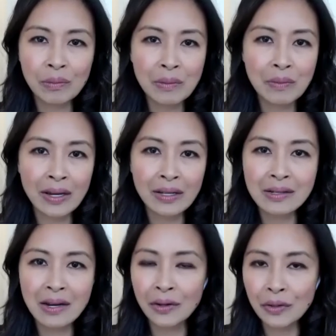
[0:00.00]
me my
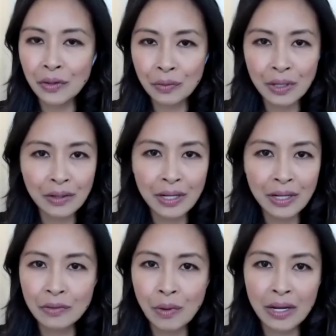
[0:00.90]
entire career
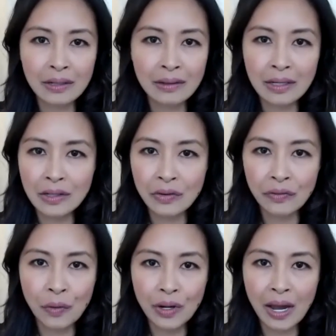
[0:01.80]
and right into
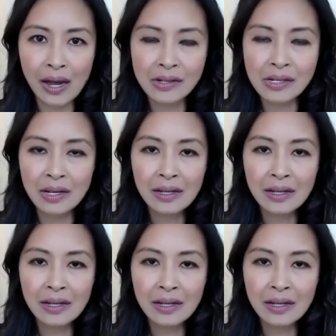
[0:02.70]
Forkast.